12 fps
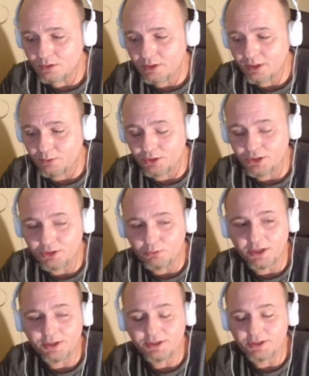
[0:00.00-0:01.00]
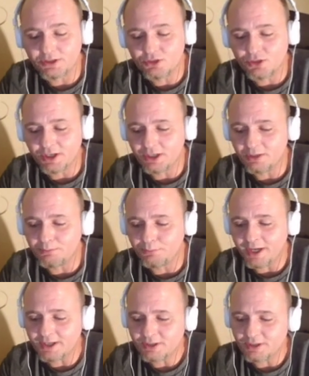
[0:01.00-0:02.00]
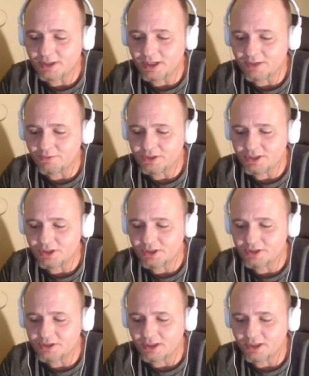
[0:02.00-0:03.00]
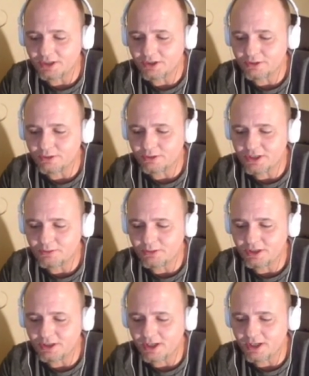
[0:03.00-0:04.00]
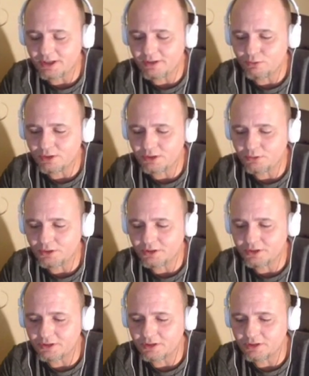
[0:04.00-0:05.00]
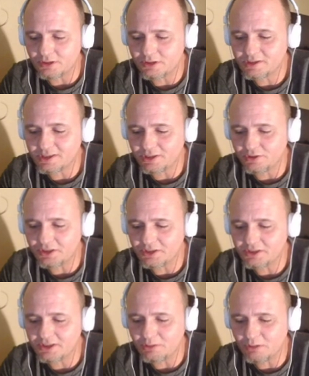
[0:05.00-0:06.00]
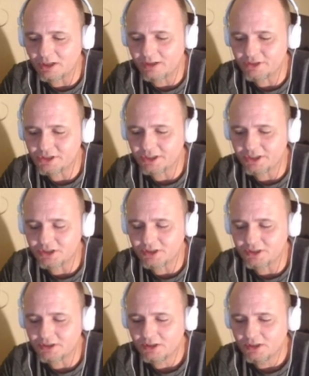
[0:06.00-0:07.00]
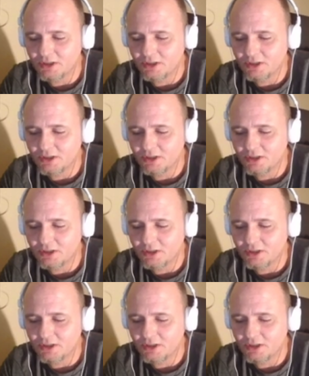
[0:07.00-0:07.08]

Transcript: really wanting to try to get back to the conversations. I like the direction me and Ali have went with the serious, deep conversations.